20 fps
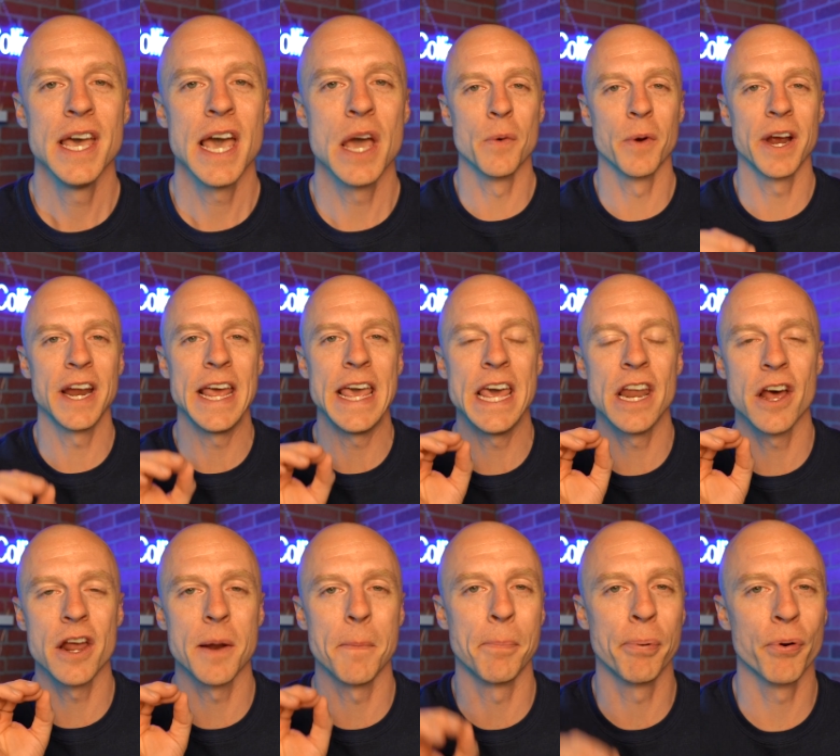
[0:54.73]
And we're gonna hit
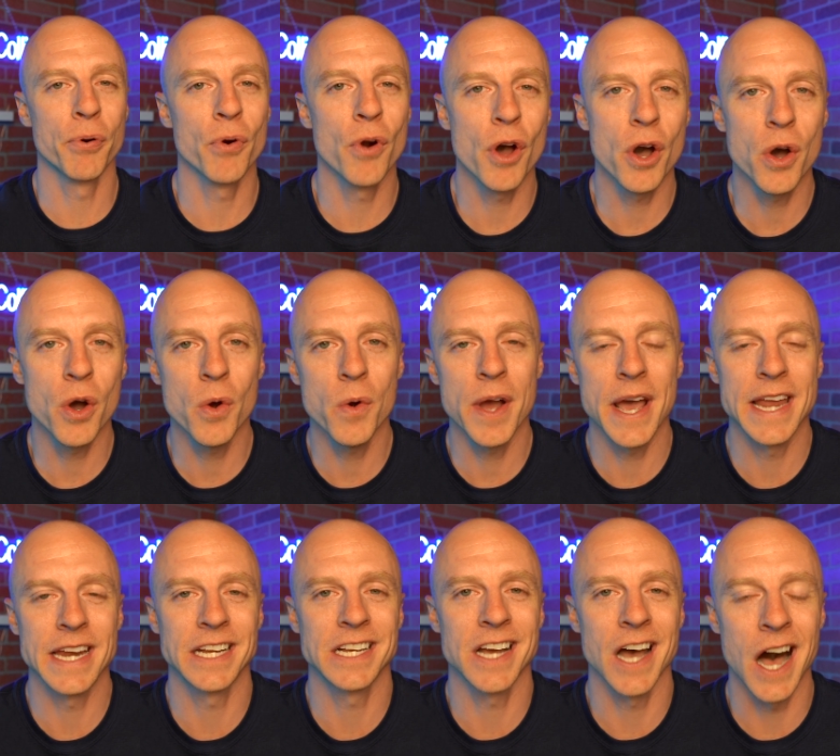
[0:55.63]
on a pro
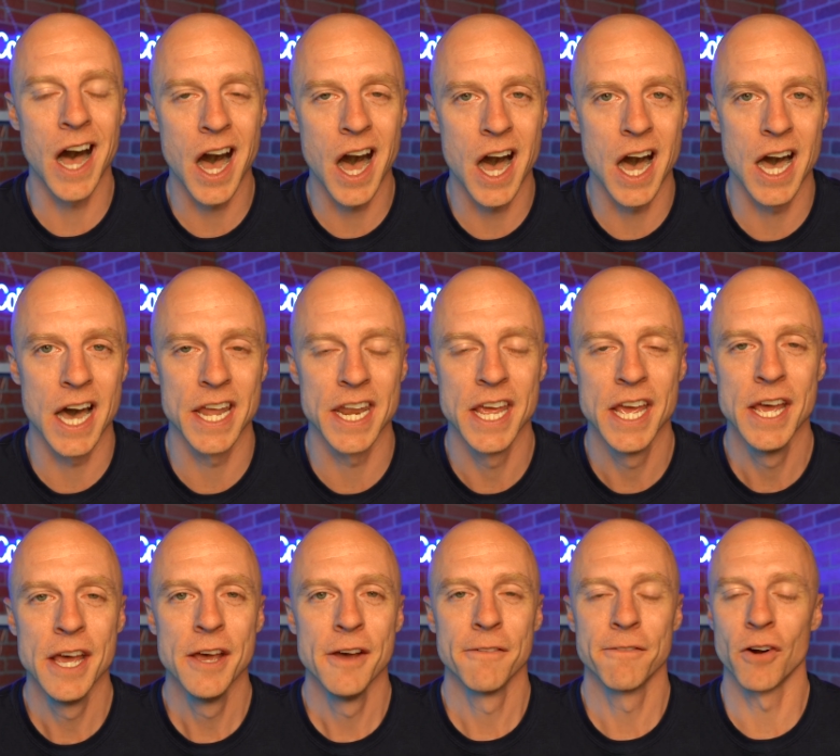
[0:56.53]
and con
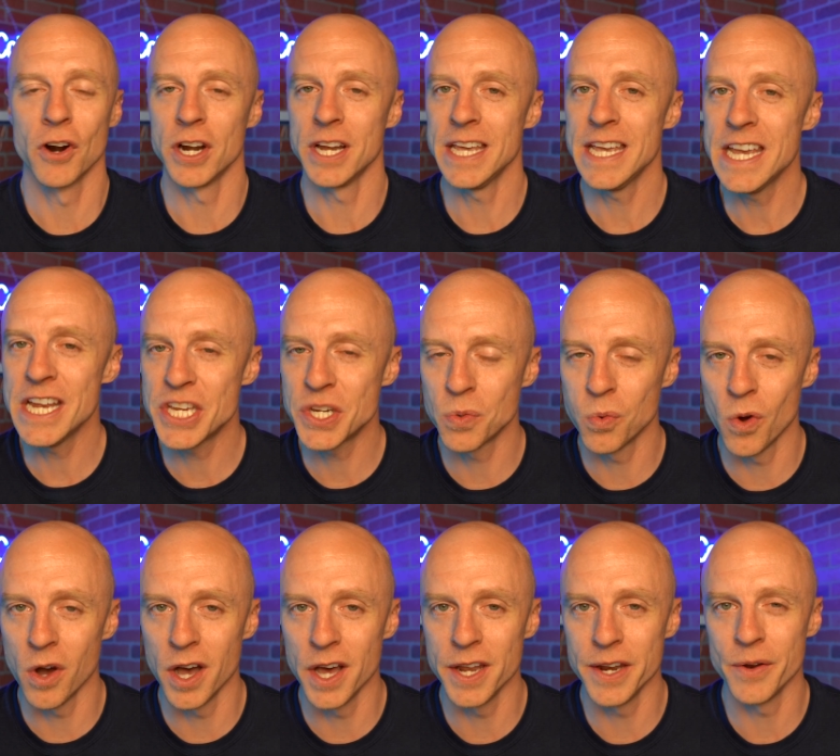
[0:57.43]
for each
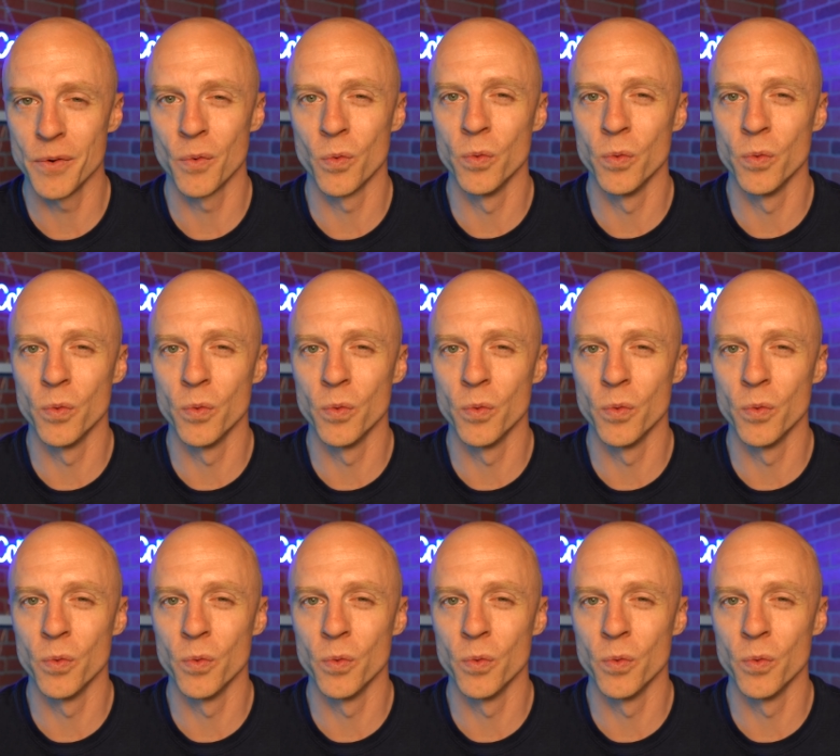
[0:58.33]
one,